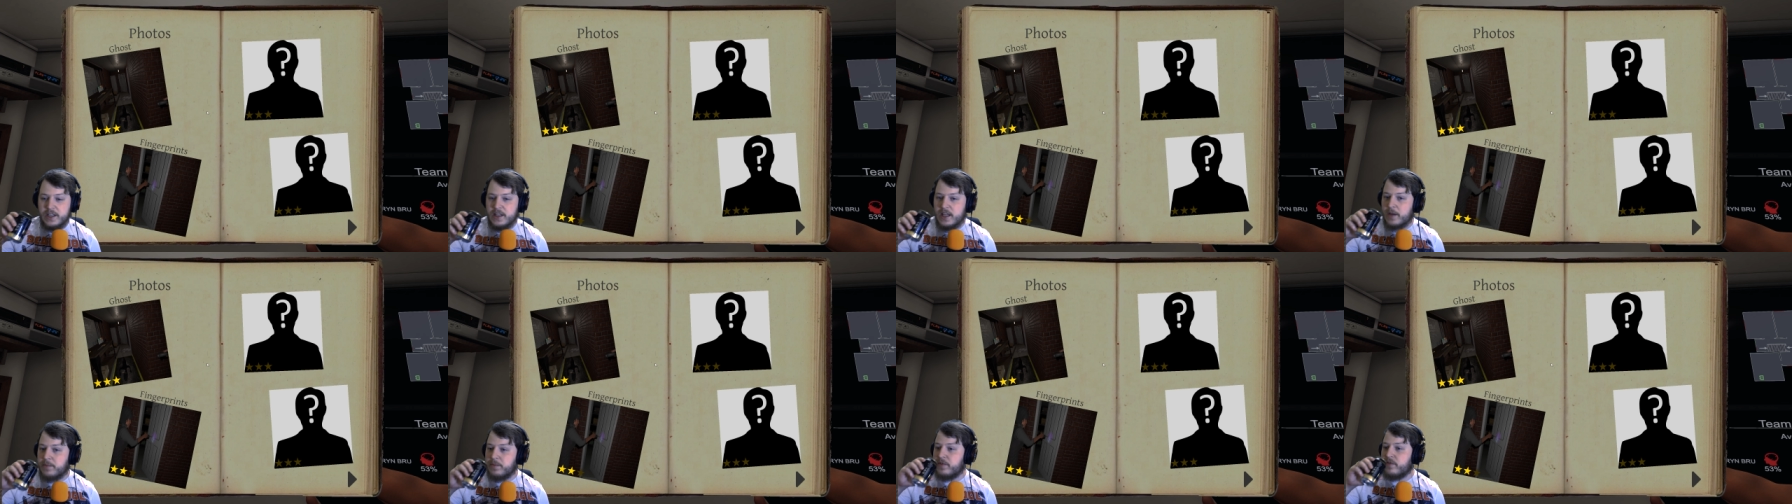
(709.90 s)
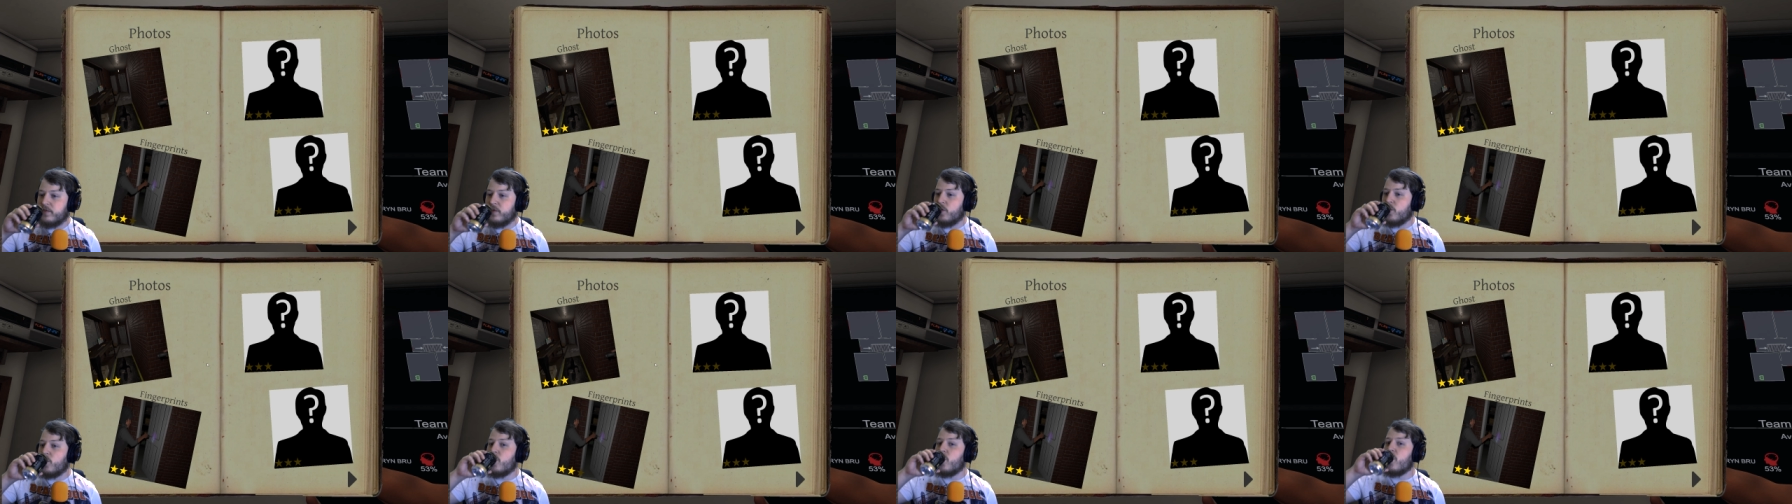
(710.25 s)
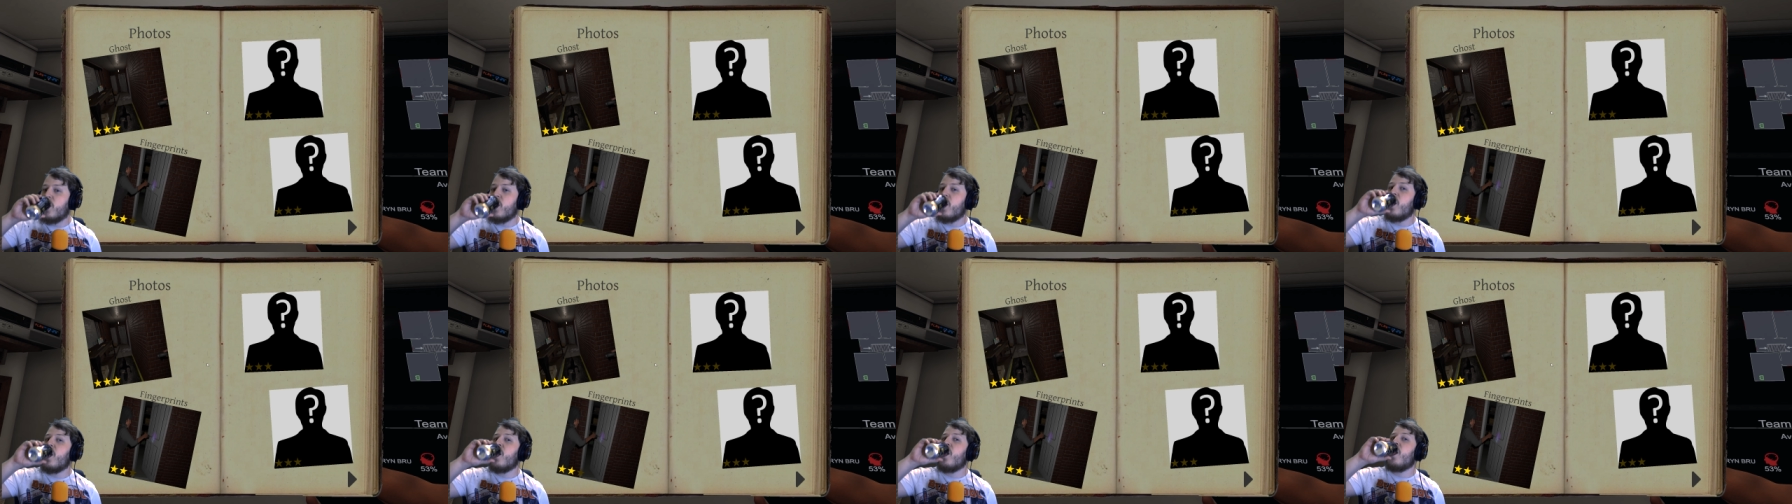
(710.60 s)
that before.
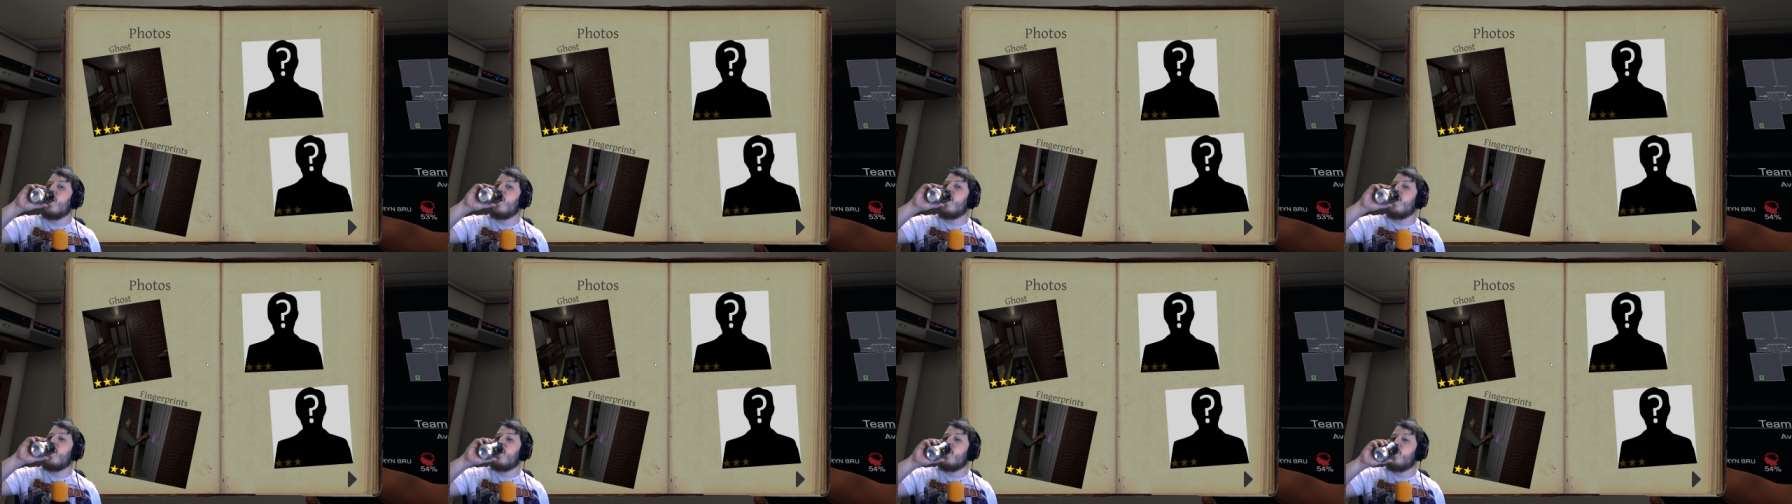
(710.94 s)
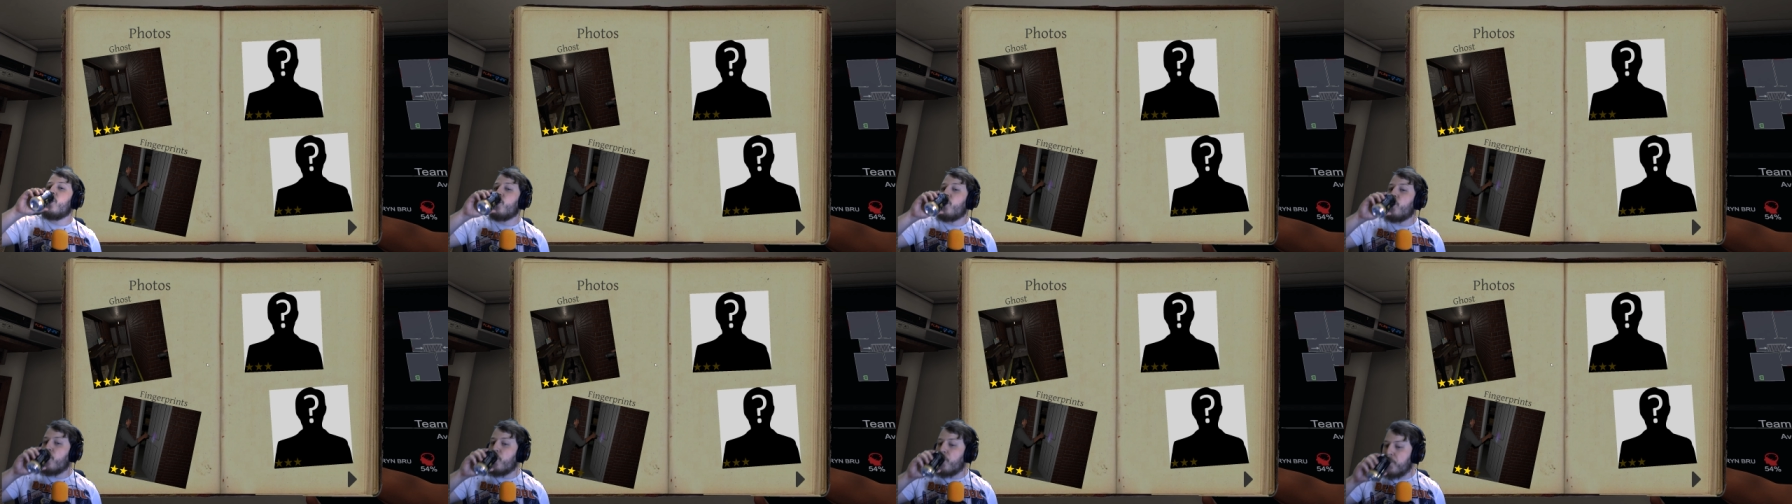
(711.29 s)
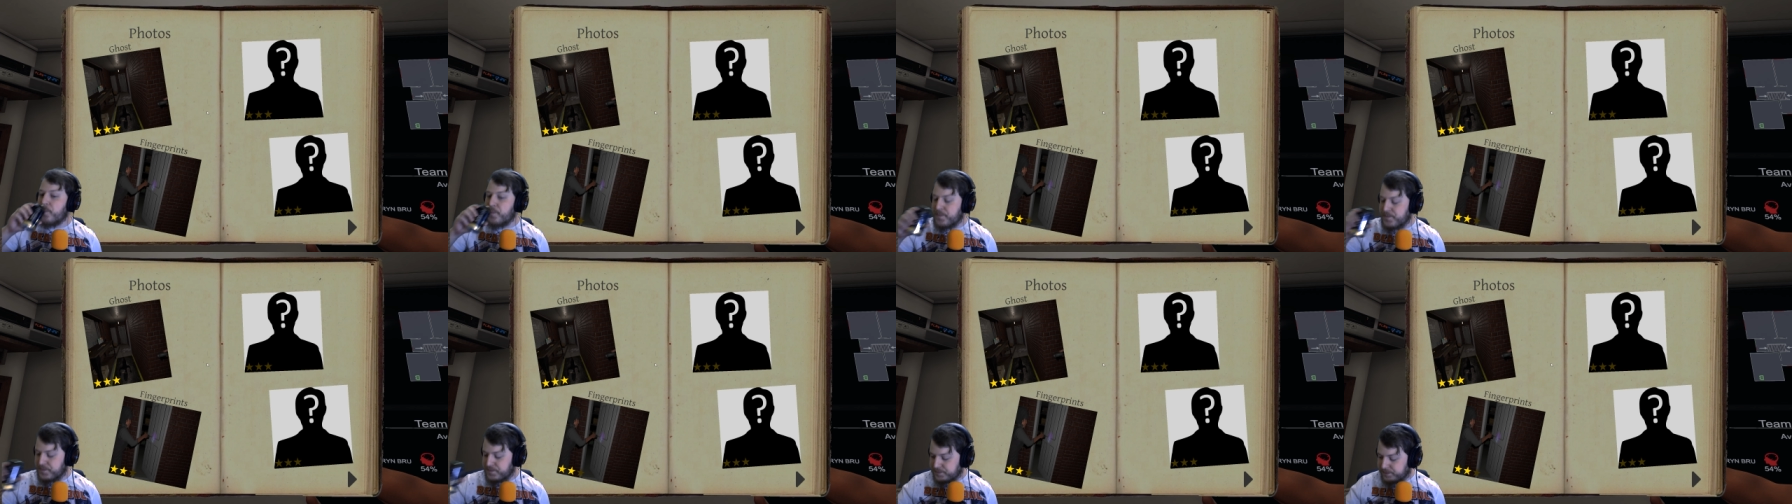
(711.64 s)

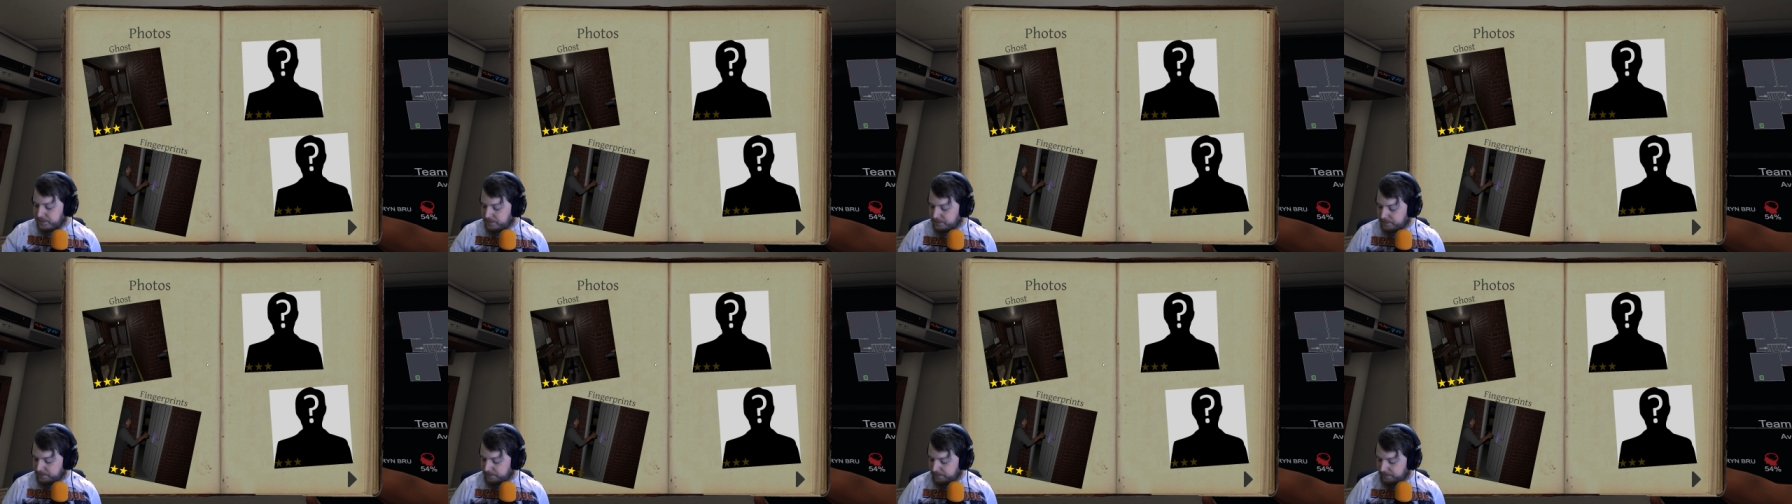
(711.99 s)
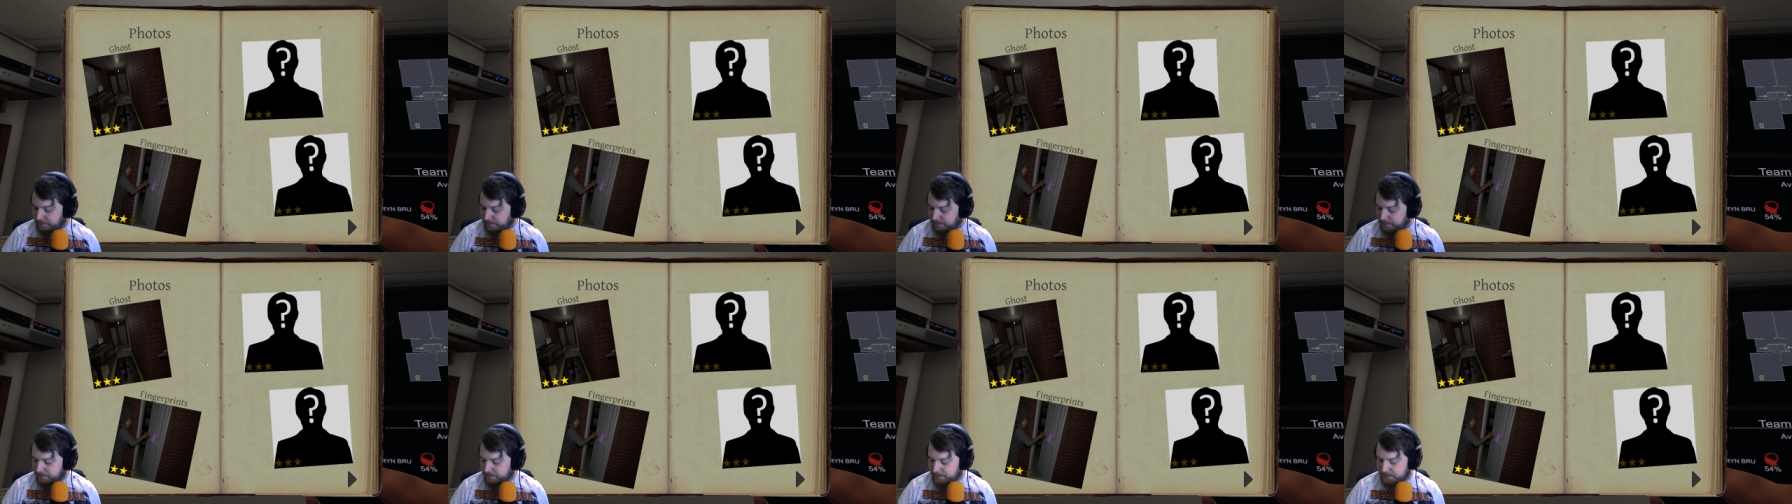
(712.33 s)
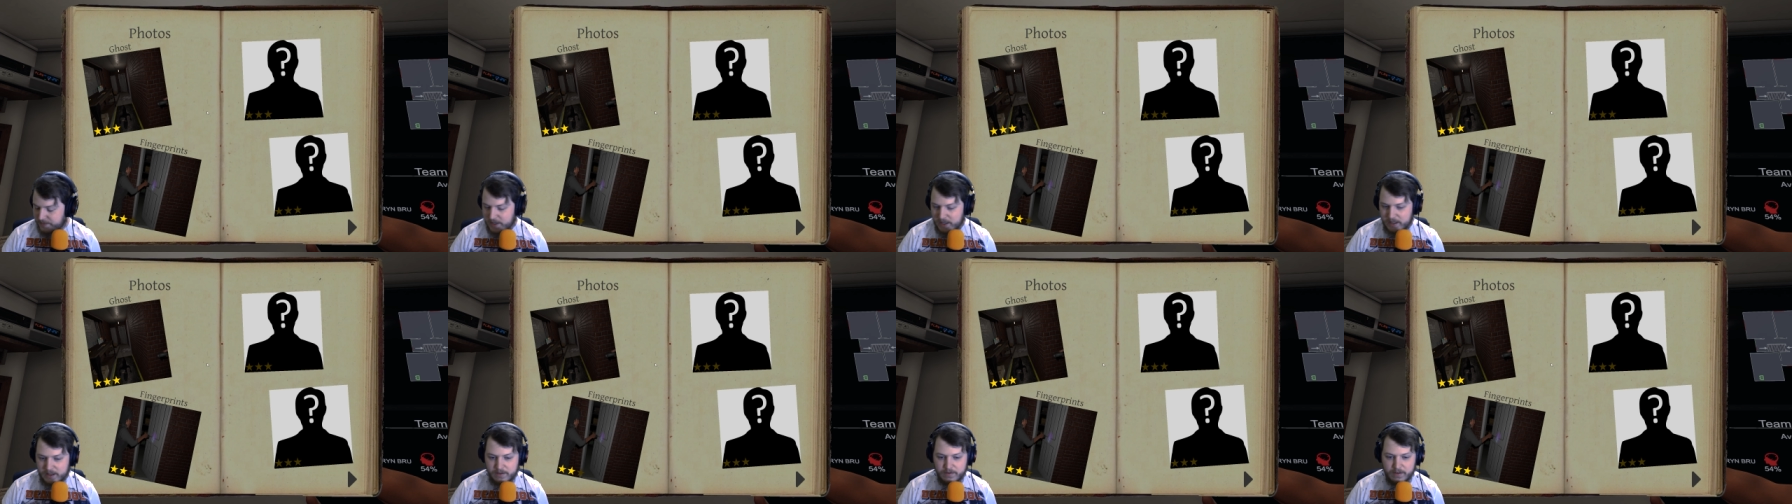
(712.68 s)
Nice.
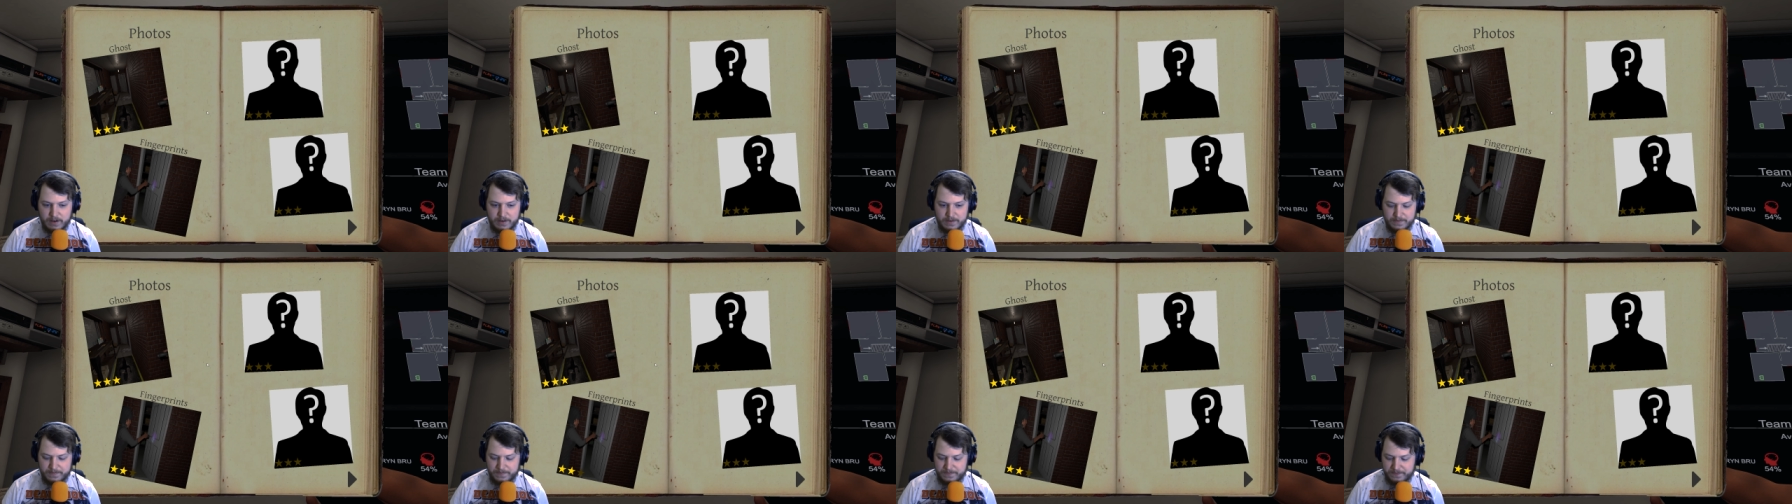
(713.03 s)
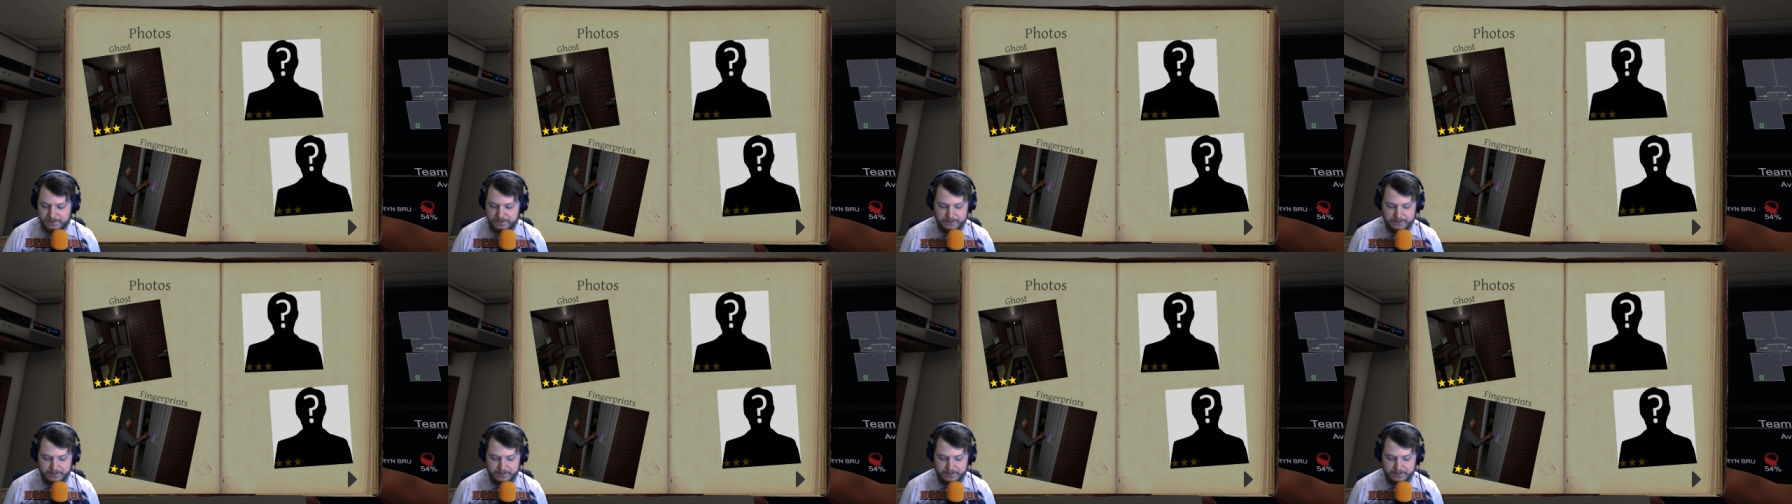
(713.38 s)
Tiny the, child?